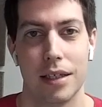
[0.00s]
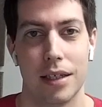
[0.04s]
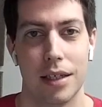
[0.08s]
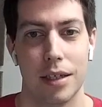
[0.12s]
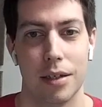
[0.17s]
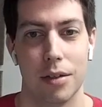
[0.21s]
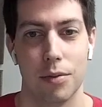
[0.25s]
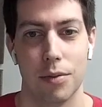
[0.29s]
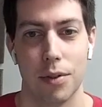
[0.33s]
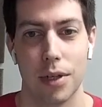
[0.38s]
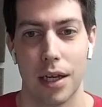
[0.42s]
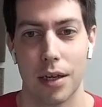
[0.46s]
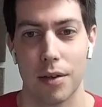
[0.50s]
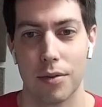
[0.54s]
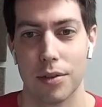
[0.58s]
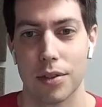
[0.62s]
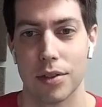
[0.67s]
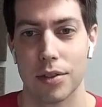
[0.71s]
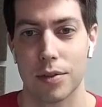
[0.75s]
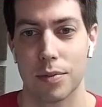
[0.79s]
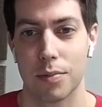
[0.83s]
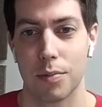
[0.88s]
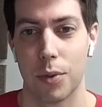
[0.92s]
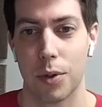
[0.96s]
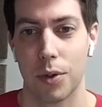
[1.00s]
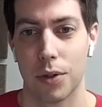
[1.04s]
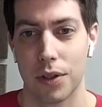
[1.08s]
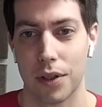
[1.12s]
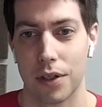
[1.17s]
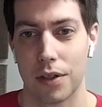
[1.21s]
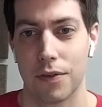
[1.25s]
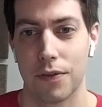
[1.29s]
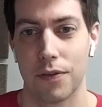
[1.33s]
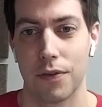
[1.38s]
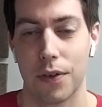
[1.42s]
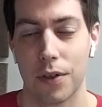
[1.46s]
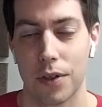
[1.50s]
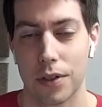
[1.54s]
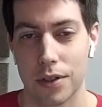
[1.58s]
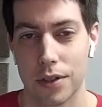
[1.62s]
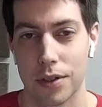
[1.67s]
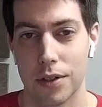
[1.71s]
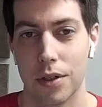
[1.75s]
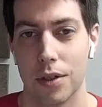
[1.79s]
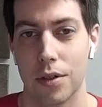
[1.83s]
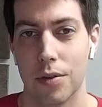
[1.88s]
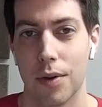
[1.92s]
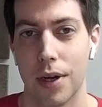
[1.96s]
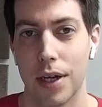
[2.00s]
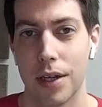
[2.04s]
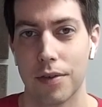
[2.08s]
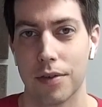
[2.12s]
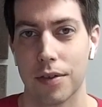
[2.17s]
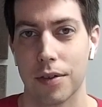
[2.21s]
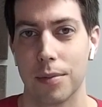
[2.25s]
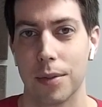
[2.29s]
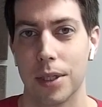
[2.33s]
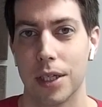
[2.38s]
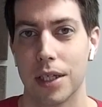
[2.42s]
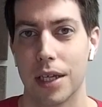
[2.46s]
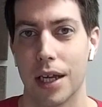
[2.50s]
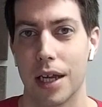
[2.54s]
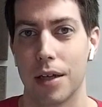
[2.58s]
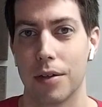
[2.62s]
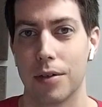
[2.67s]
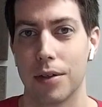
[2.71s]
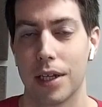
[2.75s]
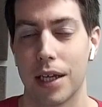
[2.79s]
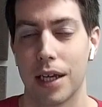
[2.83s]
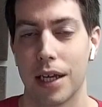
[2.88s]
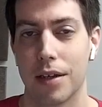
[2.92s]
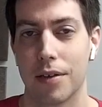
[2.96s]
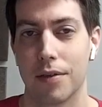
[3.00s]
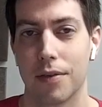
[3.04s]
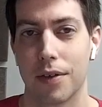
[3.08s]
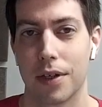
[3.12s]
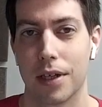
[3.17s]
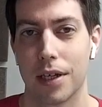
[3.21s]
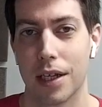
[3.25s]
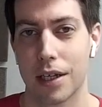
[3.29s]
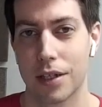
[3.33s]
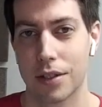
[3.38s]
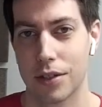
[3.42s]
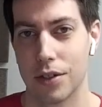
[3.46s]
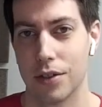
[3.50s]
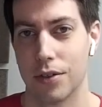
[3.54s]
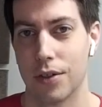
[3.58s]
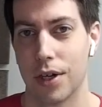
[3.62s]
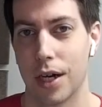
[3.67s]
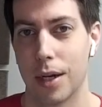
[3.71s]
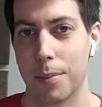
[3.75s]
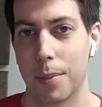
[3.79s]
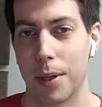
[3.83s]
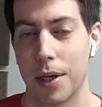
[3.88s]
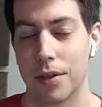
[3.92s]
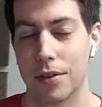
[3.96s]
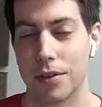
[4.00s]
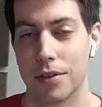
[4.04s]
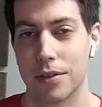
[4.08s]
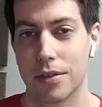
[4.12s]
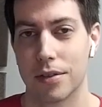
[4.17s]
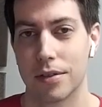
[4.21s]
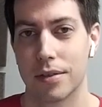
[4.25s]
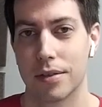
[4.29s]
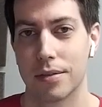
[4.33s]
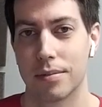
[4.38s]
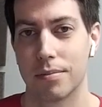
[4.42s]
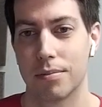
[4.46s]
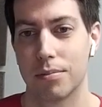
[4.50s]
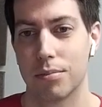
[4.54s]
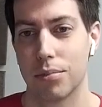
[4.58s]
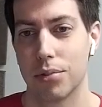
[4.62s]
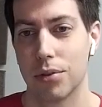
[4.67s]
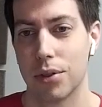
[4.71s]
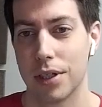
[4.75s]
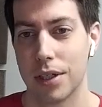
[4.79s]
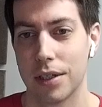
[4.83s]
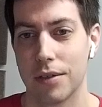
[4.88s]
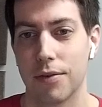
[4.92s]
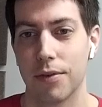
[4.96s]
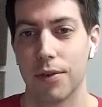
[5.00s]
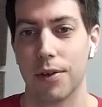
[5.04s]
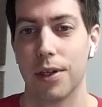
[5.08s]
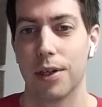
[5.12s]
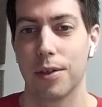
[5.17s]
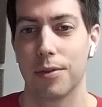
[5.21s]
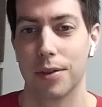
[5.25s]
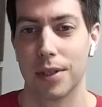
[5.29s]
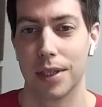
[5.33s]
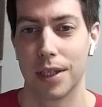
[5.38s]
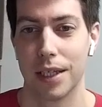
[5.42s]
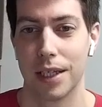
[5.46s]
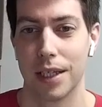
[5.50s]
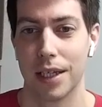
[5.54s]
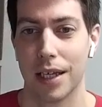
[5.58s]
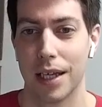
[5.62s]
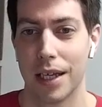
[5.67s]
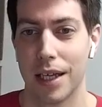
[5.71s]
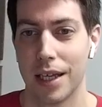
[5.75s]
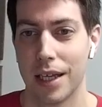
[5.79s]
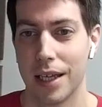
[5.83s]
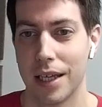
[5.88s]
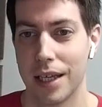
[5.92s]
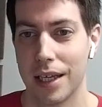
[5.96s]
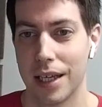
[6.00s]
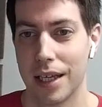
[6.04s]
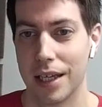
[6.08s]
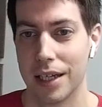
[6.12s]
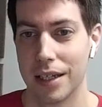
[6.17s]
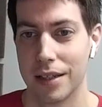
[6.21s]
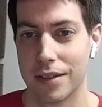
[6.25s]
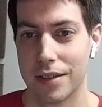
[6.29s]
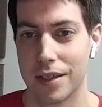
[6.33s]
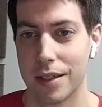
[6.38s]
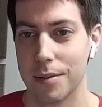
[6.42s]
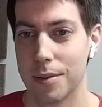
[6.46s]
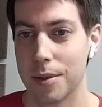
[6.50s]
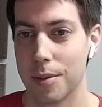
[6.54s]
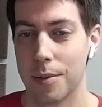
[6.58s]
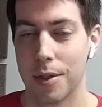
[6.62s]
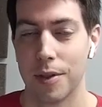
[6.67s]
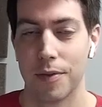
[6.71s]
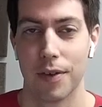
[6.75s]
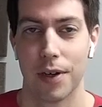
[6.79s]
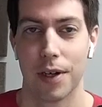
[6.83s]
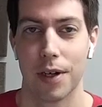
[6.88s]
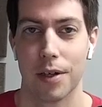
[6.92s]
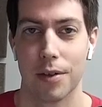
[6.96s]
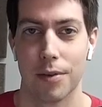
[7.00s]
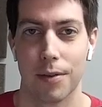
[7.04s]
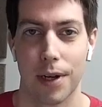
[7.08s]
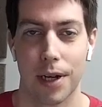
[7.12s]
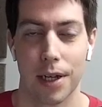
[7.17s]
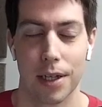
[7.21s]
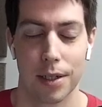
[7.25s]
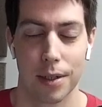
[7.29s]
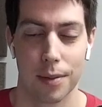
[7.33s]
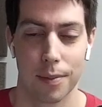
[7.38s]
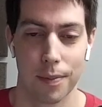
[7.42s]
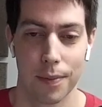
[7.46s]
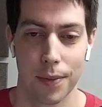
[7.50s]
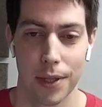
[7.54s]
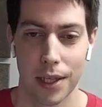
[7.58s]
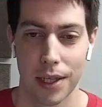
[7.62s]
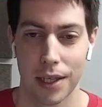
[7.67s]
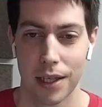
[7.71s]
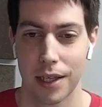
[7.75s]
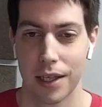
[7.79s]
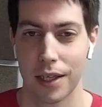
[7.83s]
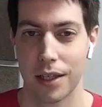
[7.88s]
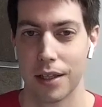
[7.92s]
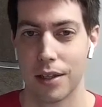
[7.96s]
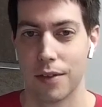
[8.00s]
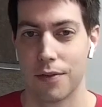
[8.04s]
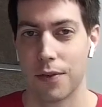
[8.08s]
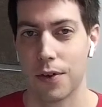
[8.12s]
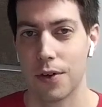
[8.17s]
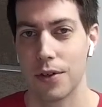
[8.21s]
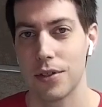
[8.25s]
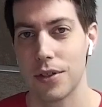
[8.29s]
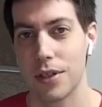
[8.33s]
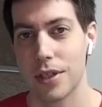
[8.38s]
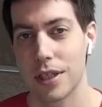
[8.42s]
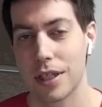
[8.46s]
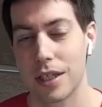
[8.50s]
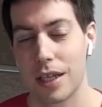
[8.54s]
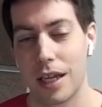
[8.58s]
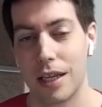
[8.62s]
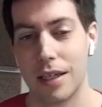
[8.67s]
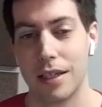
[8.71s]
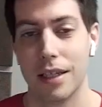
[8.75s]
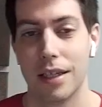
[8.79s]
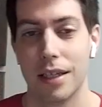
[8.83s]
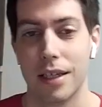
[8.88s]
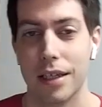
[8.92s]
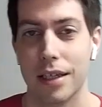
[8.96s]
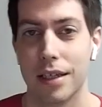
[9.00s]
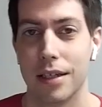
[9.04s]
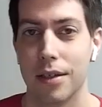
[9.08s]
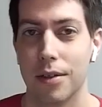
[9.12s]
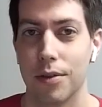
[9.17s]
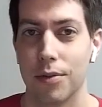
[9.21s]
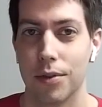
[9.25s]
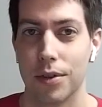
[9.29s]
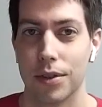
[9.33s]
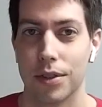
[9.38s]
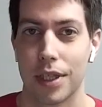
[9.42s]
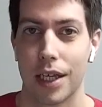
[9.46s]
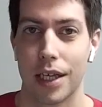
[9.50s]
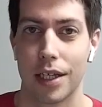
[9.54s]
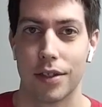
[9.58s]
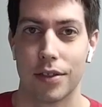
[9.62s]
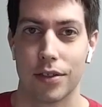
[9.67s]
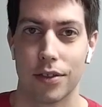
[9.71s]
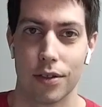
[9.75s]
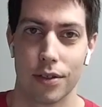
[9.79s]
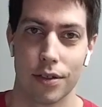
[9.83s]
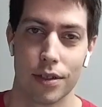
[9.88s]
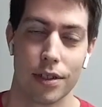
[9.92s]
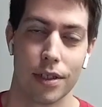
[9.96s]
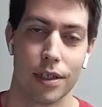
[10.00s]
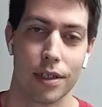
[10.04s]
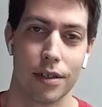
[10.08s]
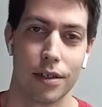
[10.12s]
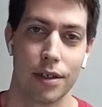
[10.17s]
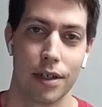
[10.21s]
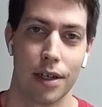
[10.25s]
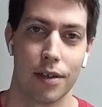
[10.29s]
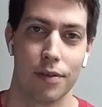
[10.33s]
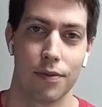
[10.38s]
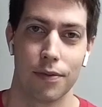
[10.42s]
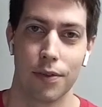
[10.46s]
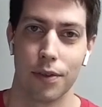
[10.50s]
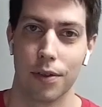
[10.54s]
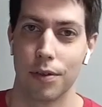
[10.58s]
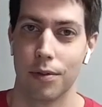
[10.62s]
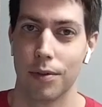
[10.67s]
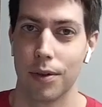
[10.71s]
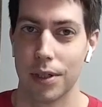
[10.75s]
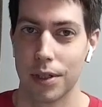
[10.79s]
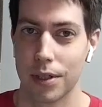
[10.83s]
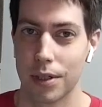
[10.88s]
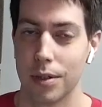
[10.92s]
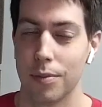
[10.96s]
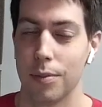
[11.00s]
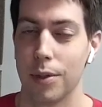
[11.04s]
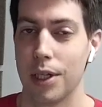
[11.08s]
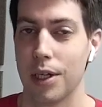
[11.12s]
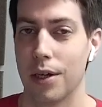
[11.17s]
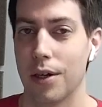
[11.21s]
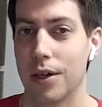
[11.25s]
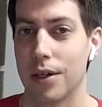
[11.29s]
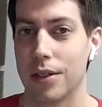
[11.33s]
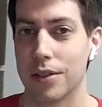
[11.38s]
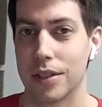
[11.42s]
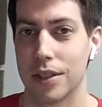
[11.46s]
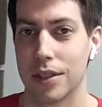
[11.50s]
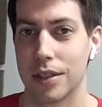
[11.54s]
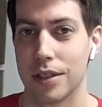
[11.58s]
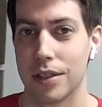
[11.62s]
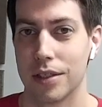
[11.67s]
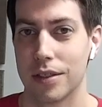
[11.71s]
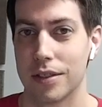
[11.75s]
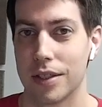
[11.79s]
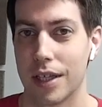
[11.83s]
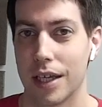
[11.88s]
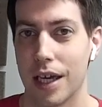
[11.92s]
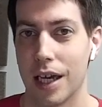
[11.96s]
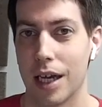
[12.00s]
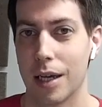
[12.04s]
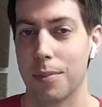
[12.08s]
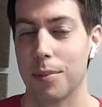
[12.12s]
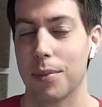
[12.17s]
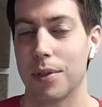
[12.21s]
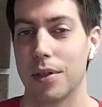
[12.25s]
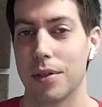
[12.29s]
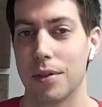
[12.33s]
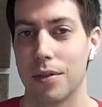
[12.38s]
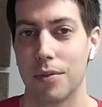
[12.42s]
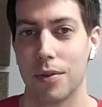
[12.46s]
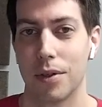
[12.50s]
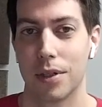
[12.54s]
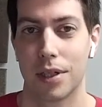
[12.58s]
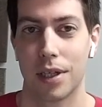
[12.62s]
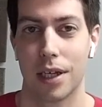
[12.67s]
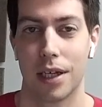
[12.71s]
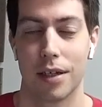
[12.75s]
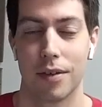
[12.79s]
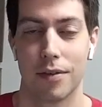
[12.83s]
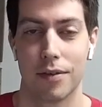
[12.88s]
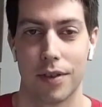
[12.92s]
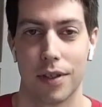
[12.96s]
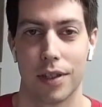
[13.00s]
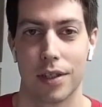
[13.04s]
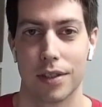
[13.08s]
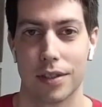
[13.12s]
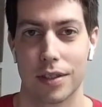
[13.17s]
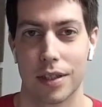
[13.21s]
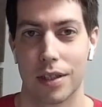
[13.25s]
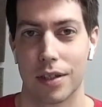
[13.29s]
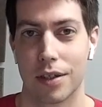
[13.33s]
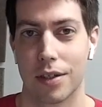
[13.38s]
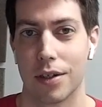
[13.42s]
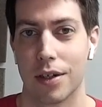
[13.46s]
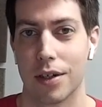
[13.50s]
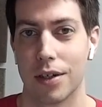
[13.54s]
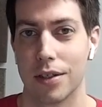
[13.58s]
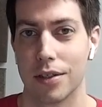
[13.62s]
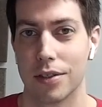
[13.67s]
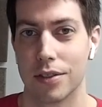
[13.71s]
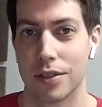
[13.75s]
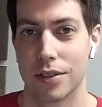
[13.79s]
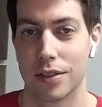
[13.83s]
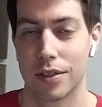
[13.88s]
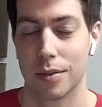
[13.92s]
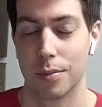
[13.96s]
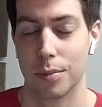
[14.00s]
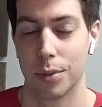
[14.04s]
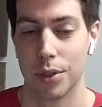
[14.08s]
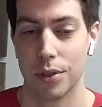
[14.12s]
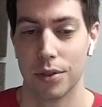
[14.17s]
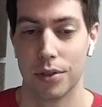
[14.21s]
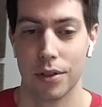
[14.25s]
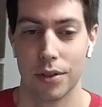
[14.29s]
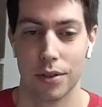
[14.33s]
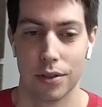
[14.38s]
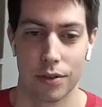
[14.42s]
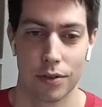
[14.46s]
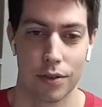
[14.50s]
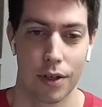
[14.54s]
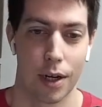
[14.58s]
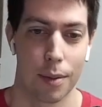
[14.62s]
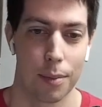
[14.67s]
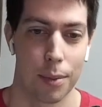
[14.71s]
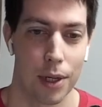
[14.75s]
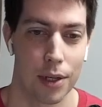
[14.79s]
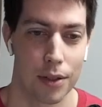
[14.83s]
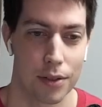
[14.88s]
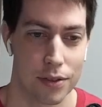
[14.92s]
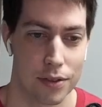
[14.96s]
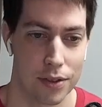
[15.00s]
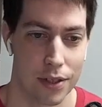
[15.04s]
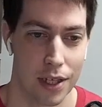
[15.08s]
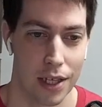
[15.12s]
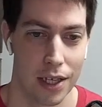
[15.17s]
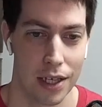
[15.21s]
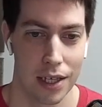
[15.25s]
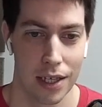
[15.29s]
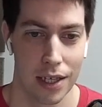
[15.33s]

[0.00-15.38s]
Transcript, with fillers: Uh, when I was more than a foot or two away from it, I would have connection dropouts pretty frequently, and it seemed to be very random the first thing that I did was I searched the internet for what could be causing this to happen, what kind of things can cause the Bluetooth dropouts.